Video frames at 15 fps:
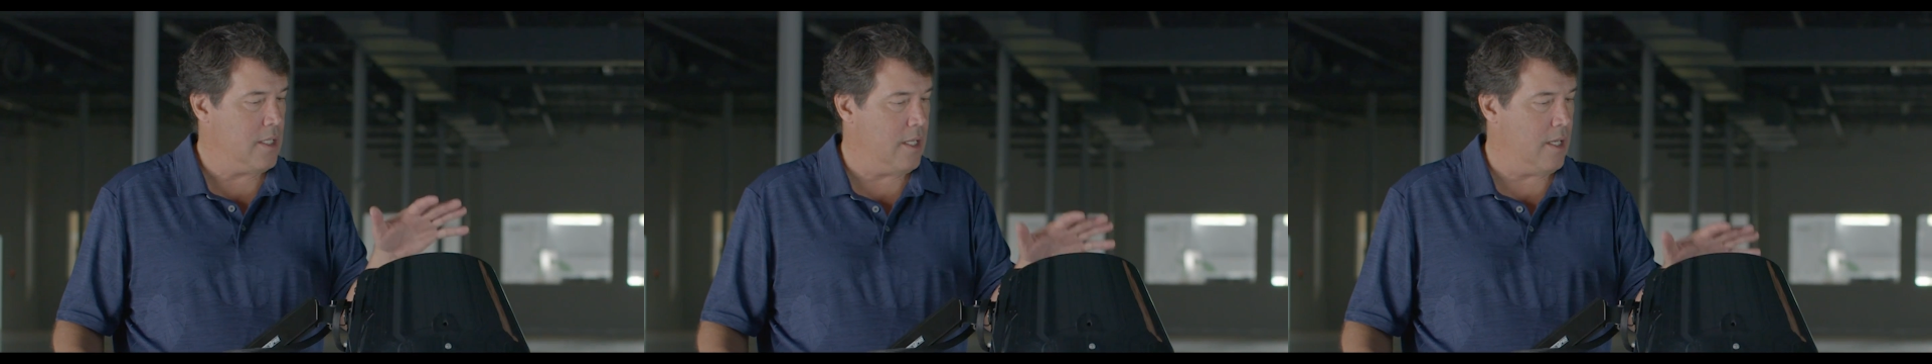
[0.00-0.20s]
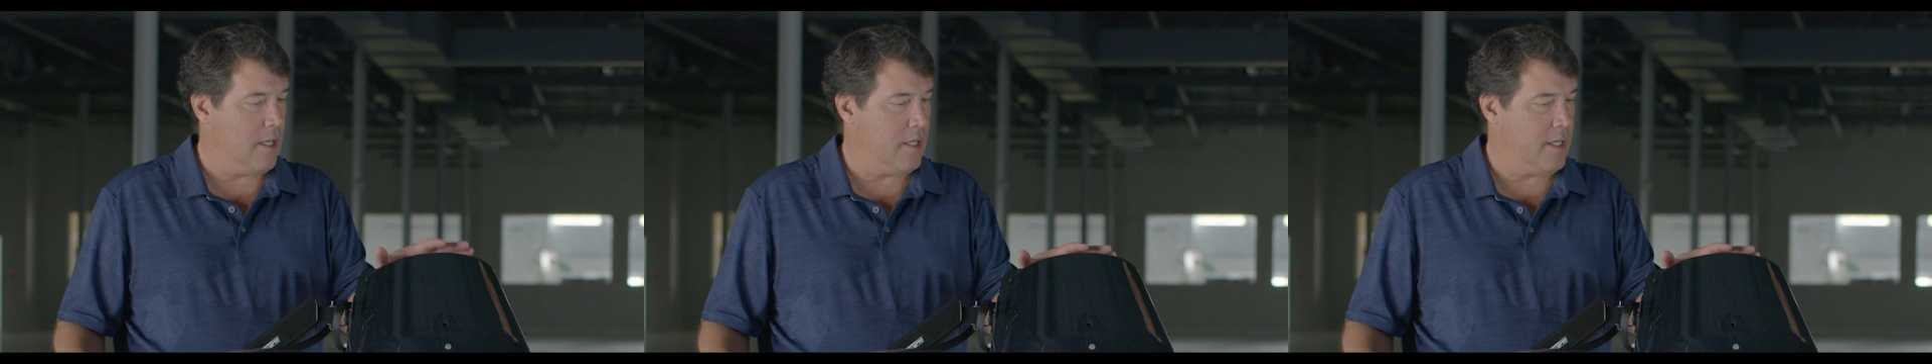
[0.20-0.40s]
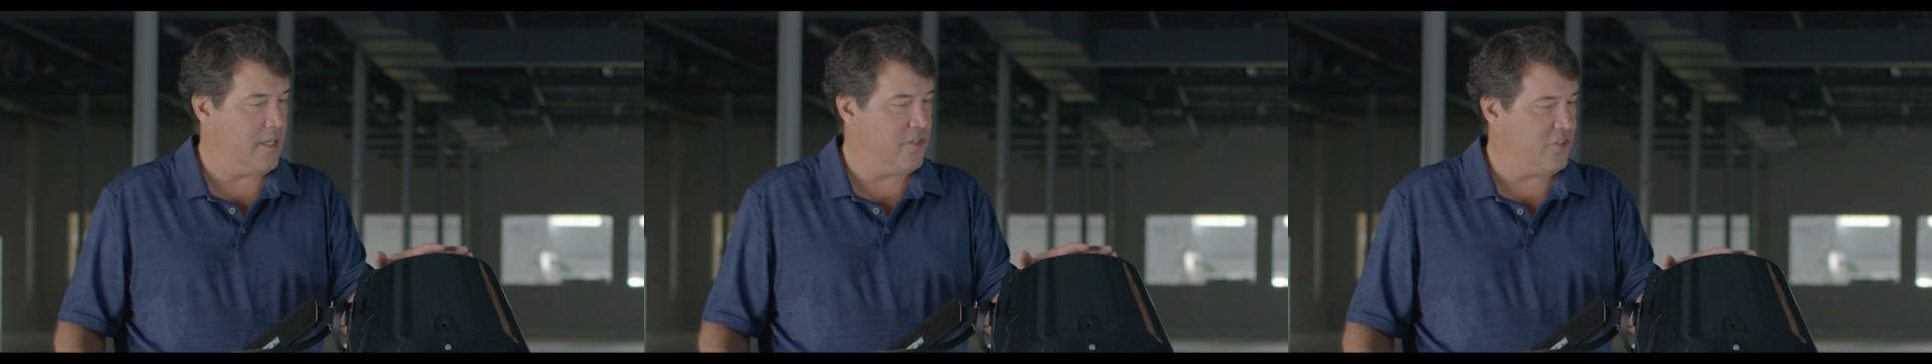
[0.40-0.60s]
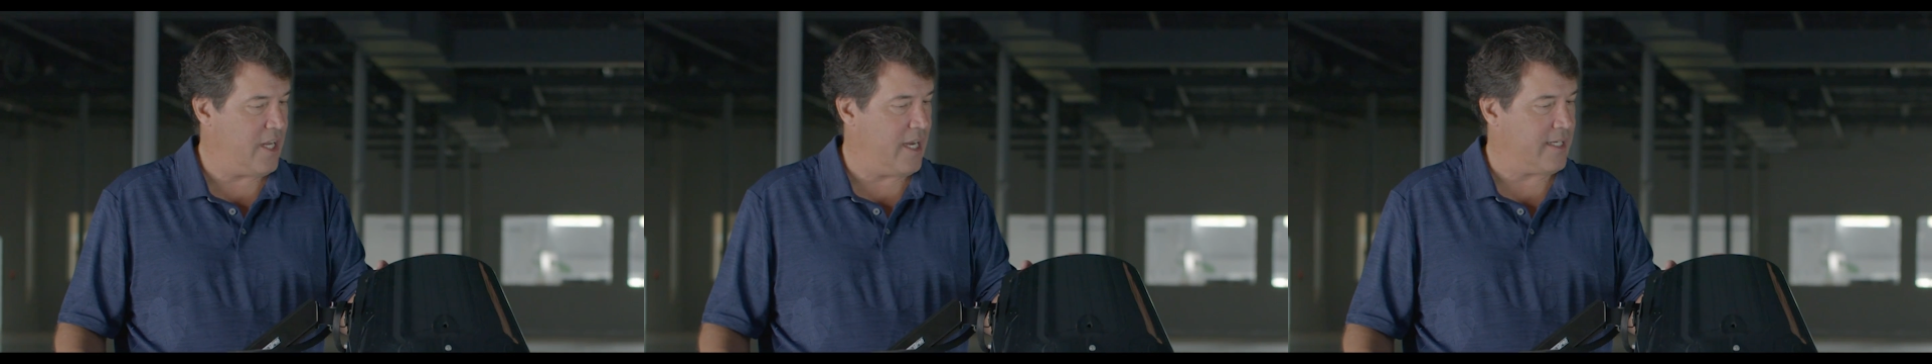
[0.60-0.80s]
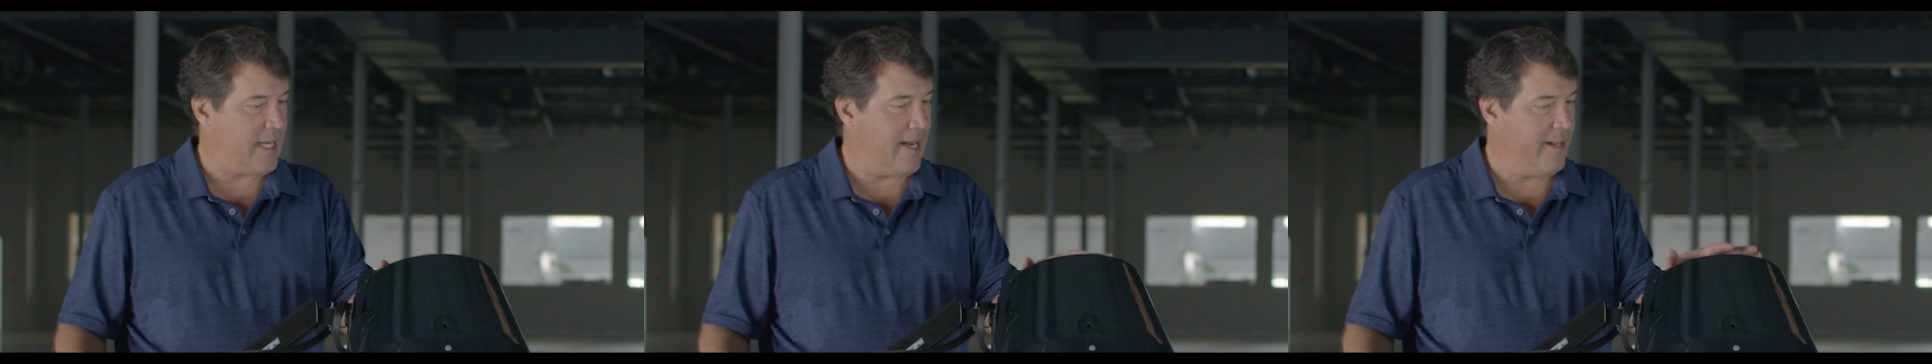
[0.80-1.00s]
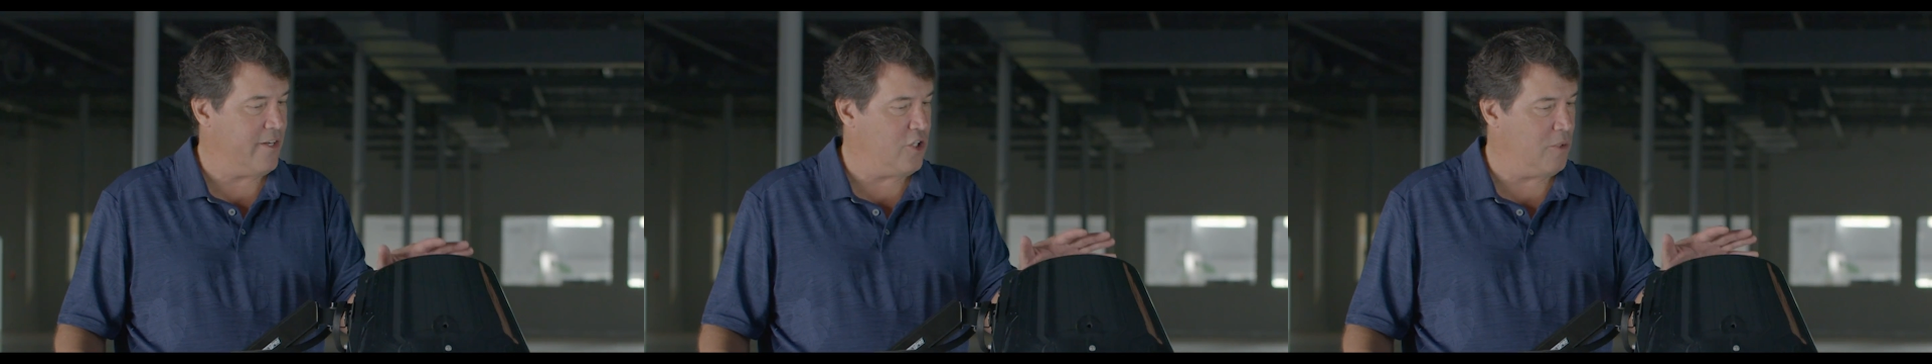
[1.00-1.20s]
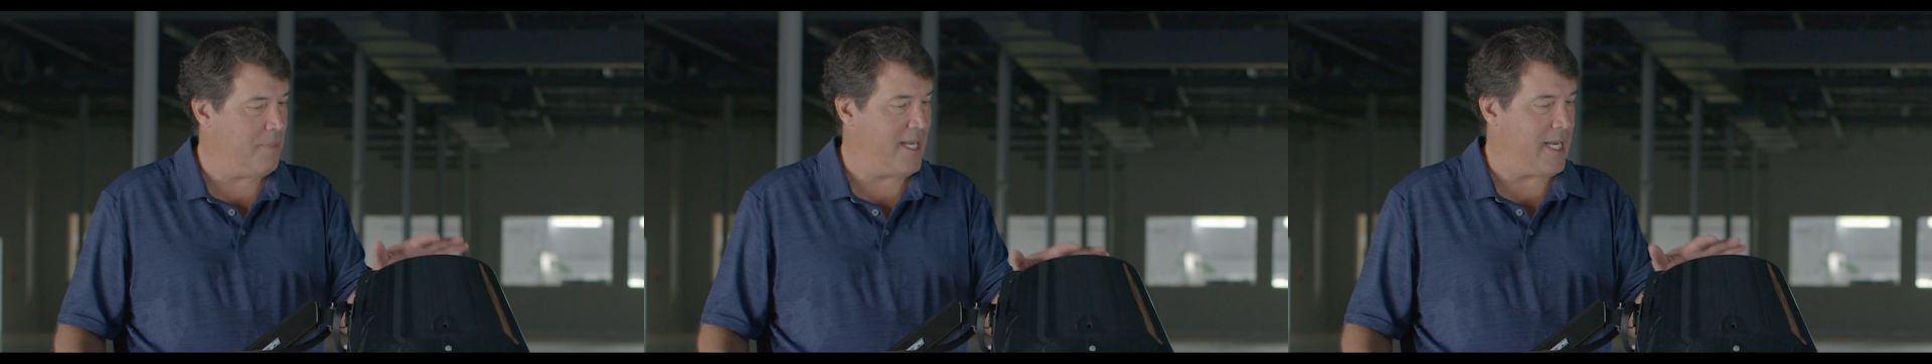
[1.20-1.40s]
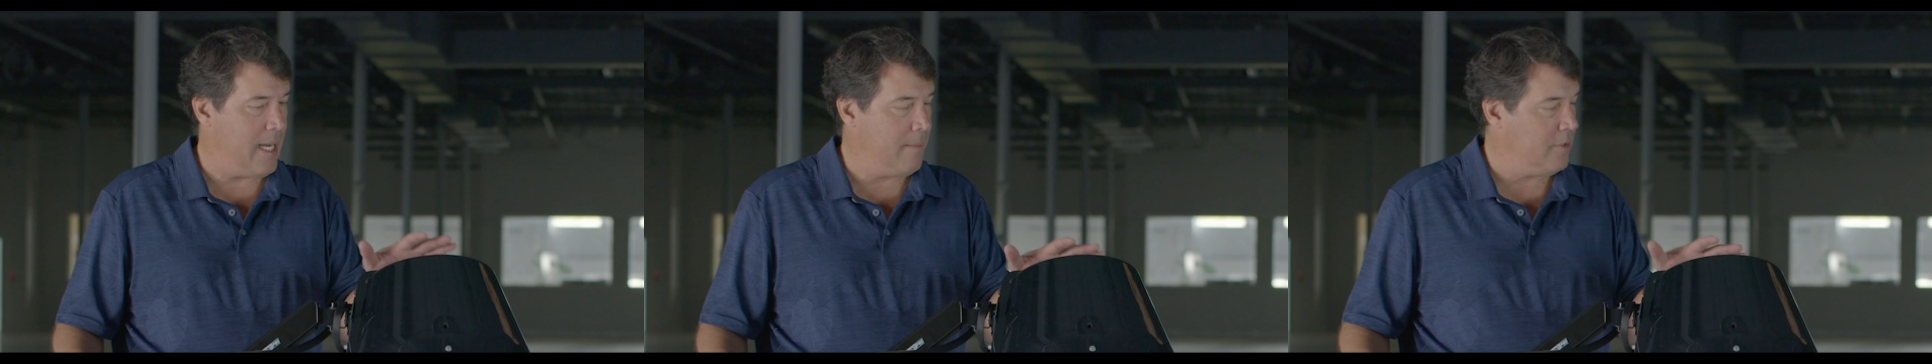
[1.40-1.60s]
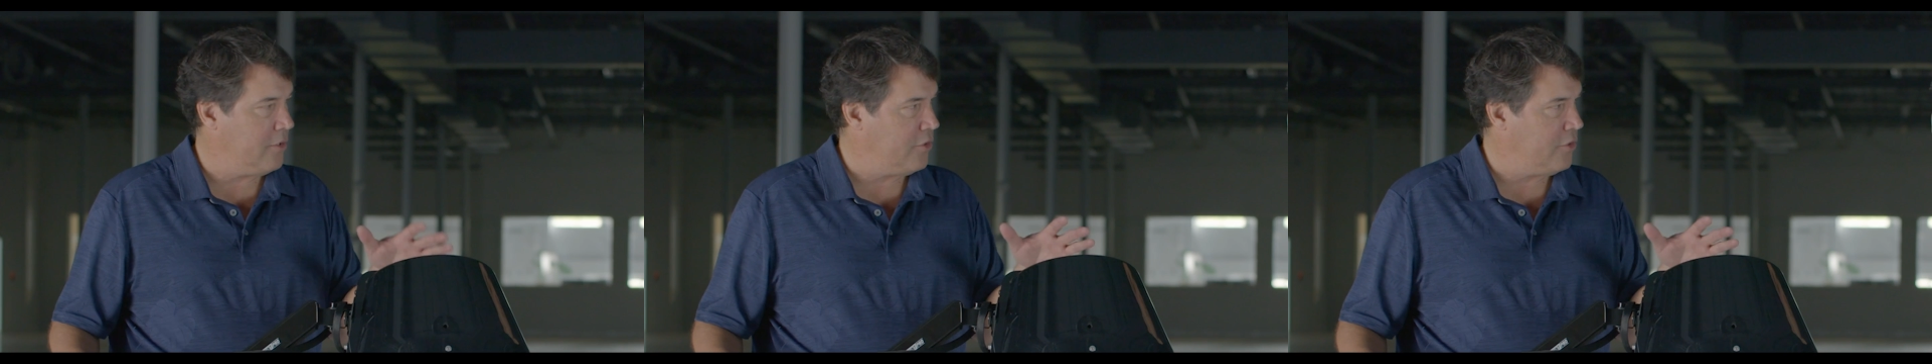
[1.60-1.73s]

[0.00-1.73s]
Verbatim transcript: uh, his technology being able